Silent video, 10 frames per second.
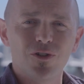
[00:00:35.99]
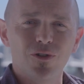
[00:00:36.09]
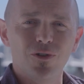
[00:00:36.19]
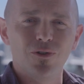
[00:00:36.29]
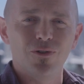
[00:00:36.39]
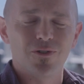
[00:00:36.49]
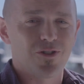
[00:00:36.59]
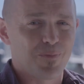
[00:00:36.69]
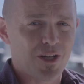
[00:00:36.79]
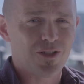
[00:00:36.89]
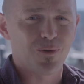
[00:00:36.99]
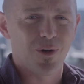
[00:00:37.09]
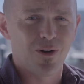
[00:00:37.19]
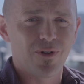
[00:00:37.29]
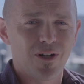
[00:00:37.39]
to smash the
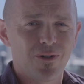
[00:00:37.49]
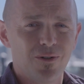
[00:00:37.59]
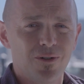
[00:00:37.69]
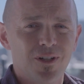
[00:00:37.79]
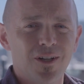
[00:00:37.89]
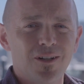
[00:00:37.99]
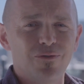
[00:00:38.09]
world record